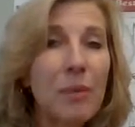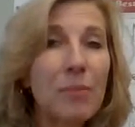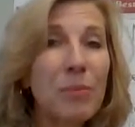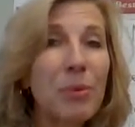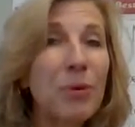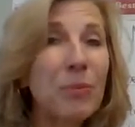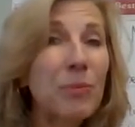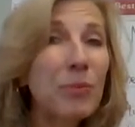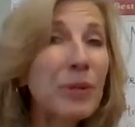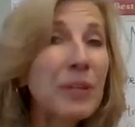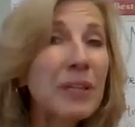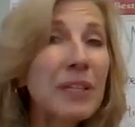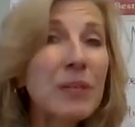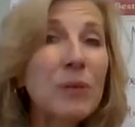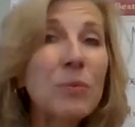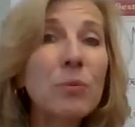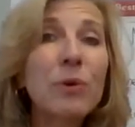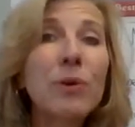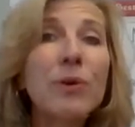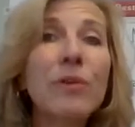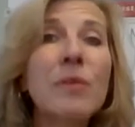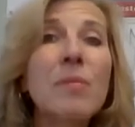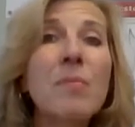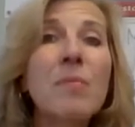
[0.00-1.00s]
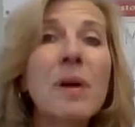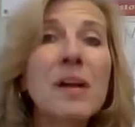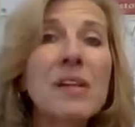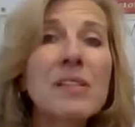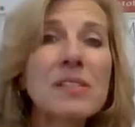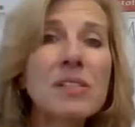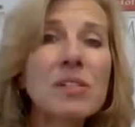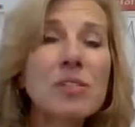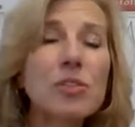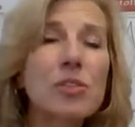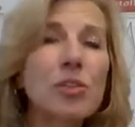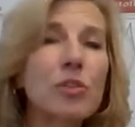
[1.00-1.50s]
but really we're the
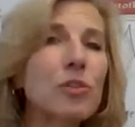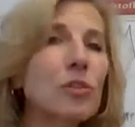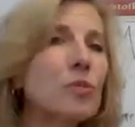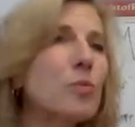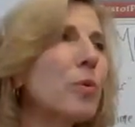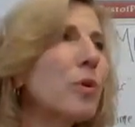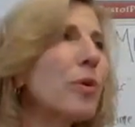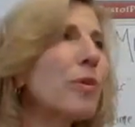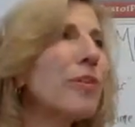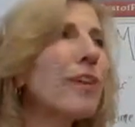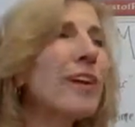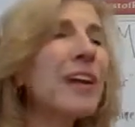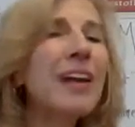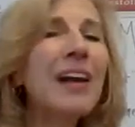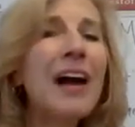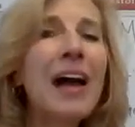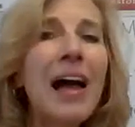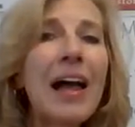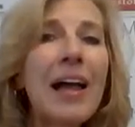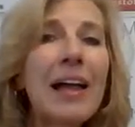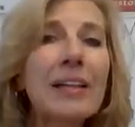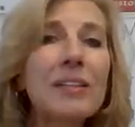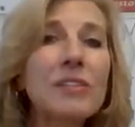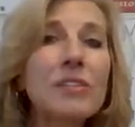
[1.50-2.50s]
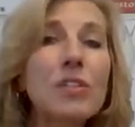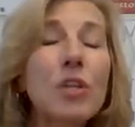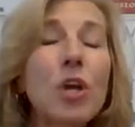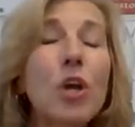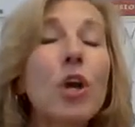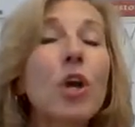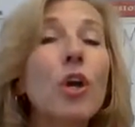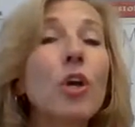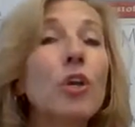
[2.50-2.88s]
messengers, we're the guides.